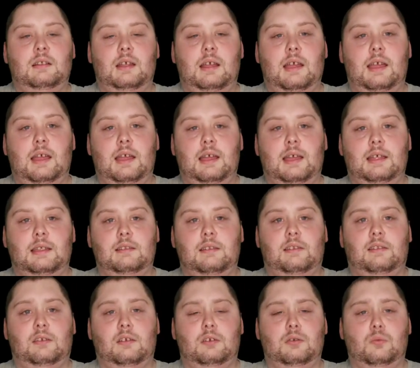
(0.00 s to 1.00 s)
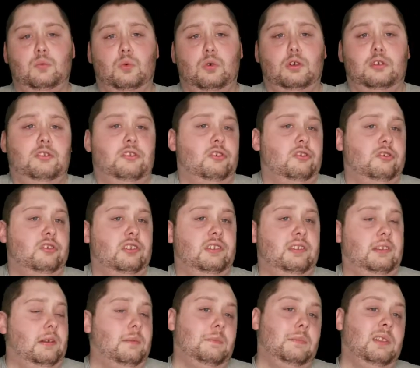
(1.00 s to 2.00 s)
And certain words are
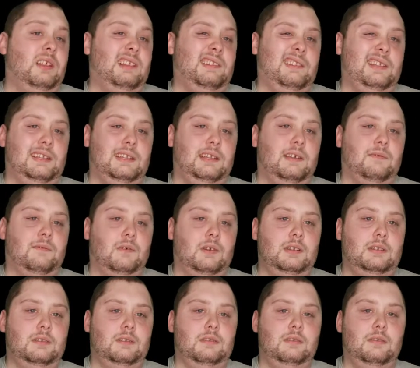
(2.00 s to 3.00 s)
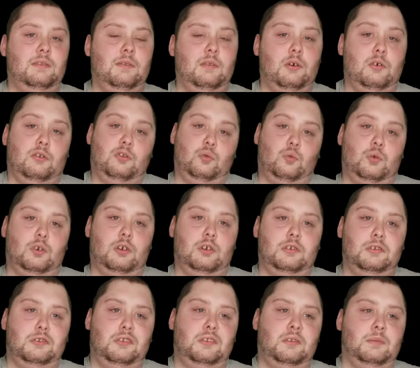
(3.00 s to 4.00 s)
just completely different. Those
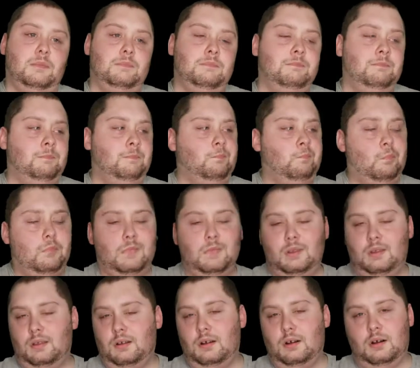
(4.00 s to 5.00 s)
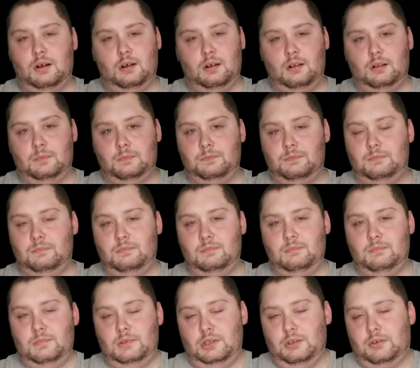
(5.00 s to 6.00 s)
words,
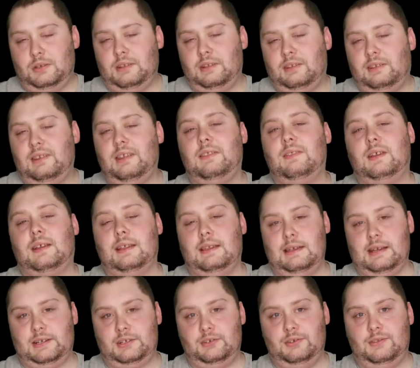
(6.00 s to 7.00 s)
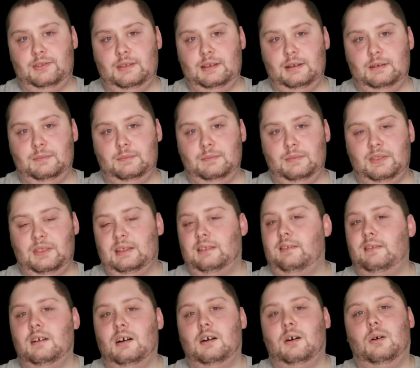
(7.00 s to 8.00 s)
you can see the connection there, but that's
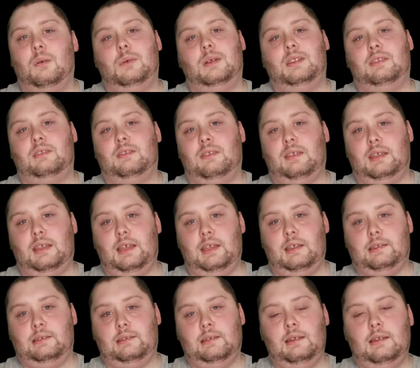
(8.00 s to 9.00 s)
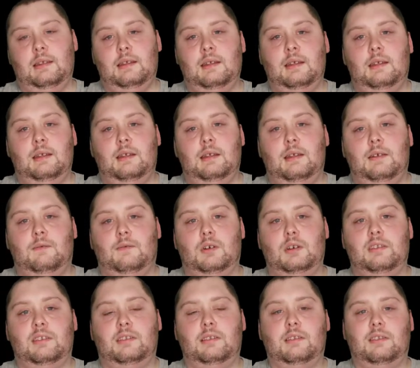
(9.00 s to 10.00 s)
not always the case. For
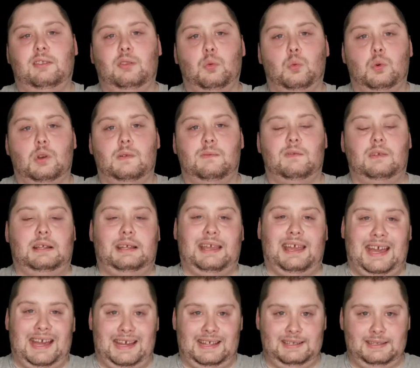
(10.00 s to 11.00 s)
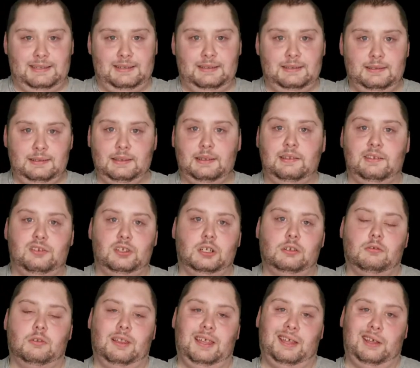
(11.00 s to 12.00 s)
instance, the word for cat is
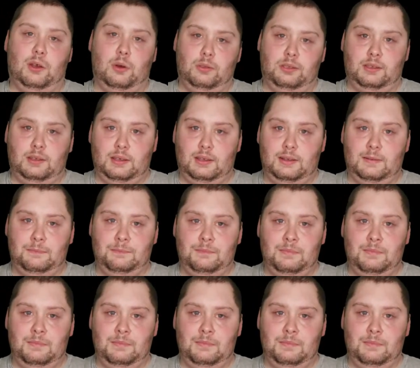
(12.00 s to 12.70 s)
generally kotka.